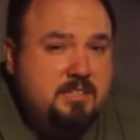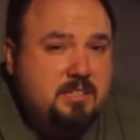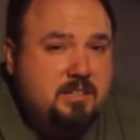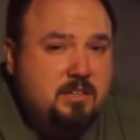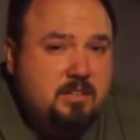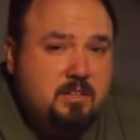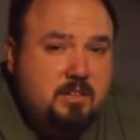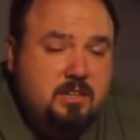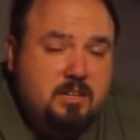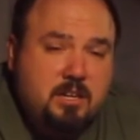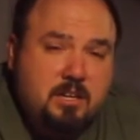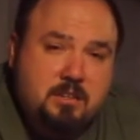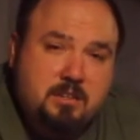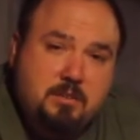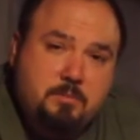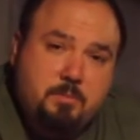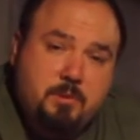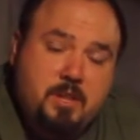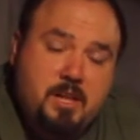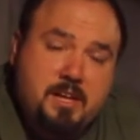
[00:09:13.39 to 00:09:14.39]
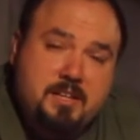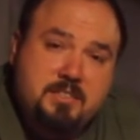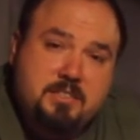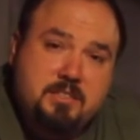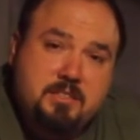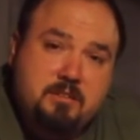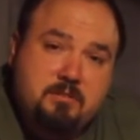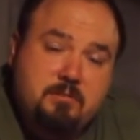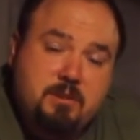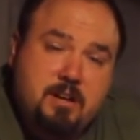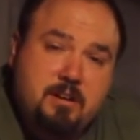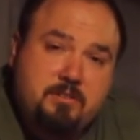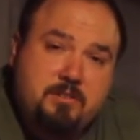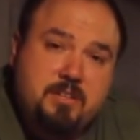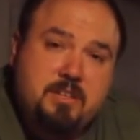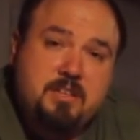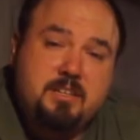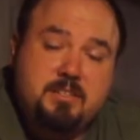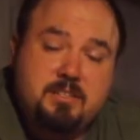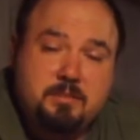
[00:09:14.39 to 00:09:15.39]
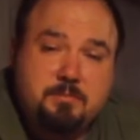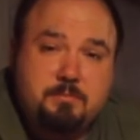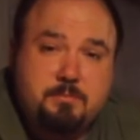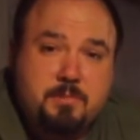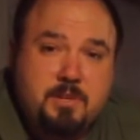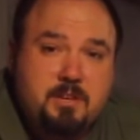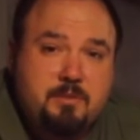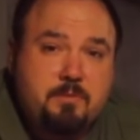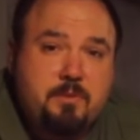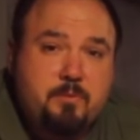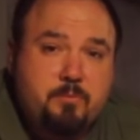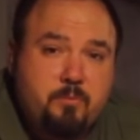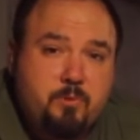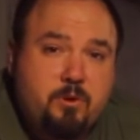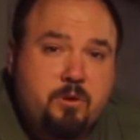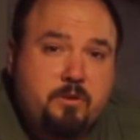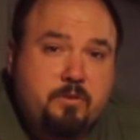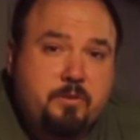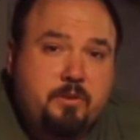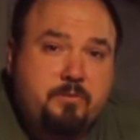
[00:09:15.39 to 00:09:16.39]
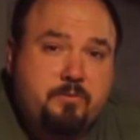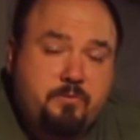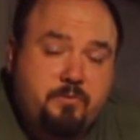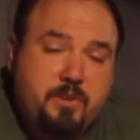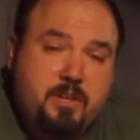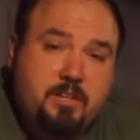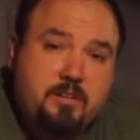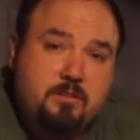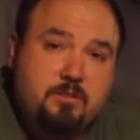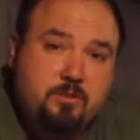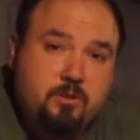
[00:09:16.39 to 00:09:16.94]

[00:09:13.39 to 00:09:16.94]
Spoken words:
and I'm going to cut the plastic around it to give it more of a fit